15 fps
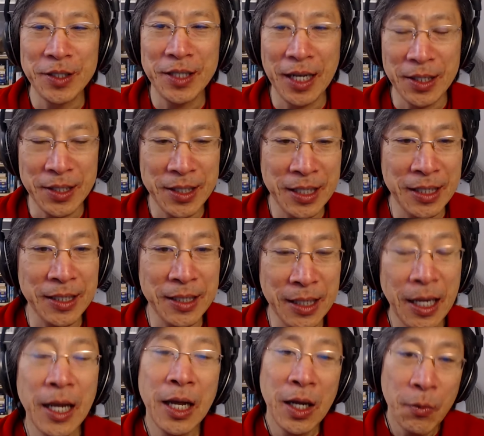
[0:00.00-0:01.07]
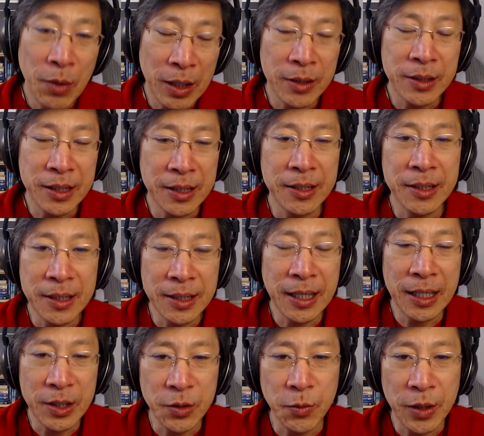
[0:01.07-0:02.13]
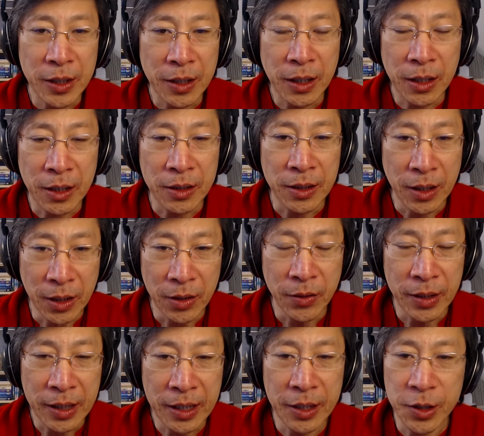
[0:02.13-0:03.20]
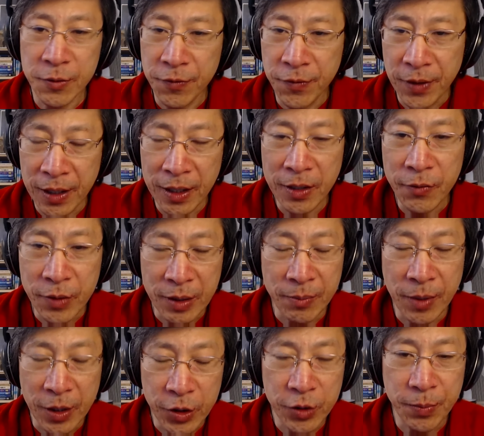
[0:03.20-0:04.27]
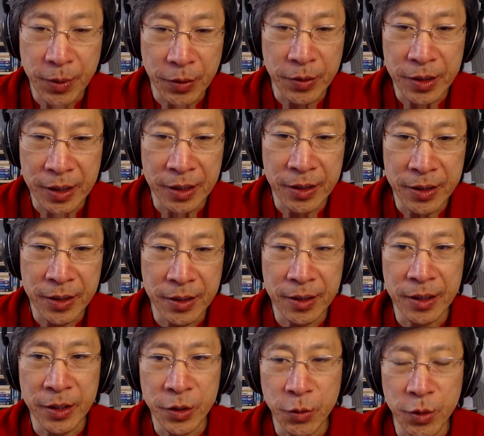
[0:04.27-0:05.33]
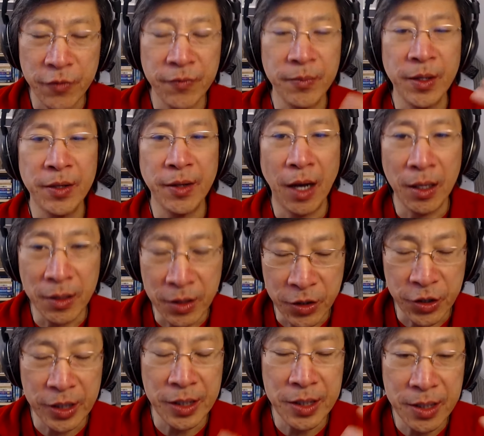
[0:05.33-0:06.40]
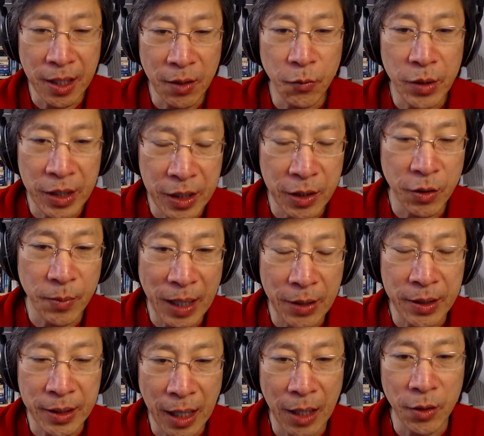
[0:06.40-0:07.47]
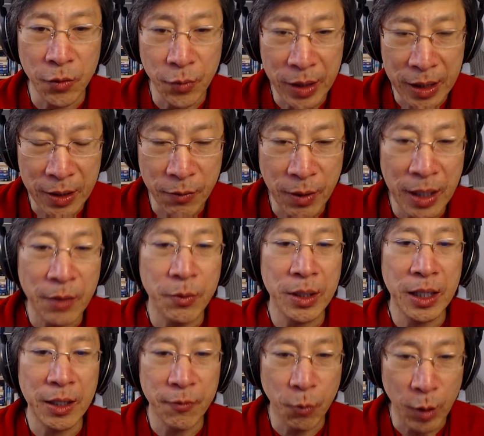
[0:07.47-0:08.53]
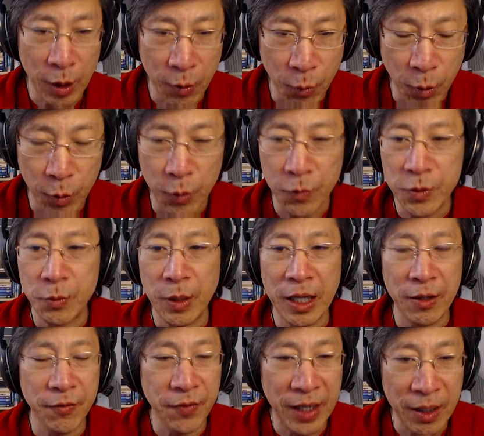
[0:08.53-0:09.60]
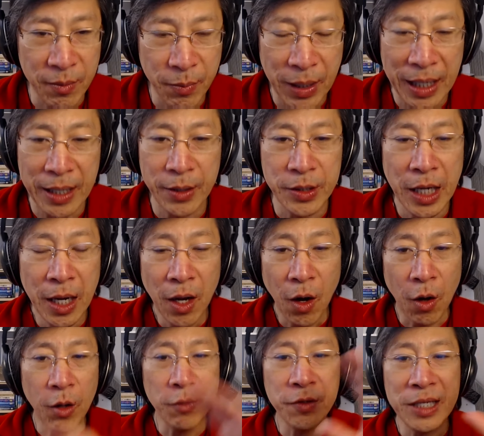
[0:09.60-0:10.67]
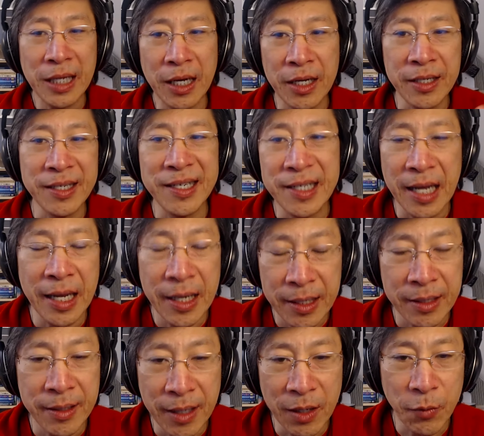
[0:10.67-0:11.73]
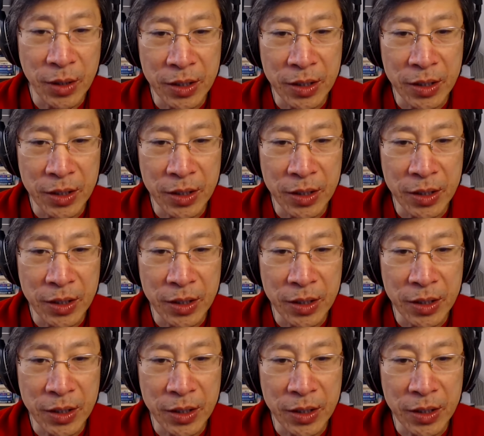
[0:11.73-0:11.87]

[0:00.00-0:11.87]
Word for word: That's yes, awesome. D&D. Well, D&D as we all know is very much built into the sort of mythologies that we hear about in Halloween, right? Yeah. Like werewolves, we have vampires, all the undead that we